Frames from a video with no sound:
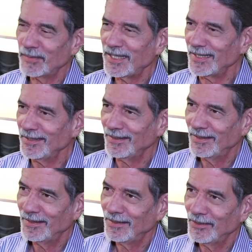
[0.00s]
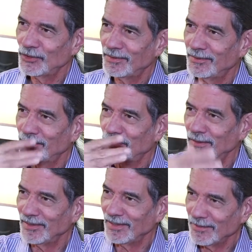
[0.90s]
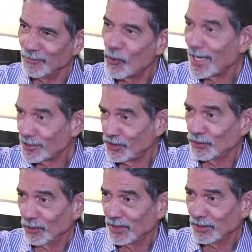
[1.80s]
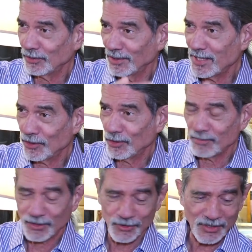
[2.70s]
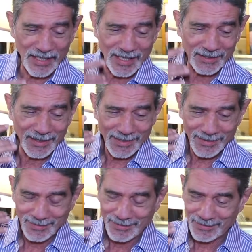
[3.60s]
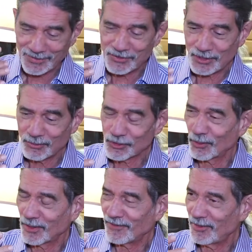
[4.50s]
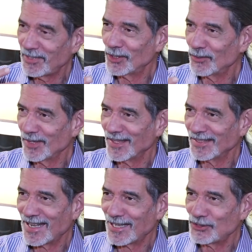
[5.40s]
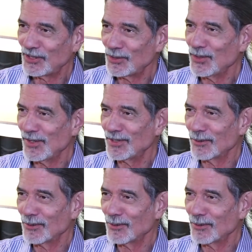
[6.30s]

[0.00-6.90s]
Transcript: me why she took me to Lykeion, because she was already familiar with it, and she knew that there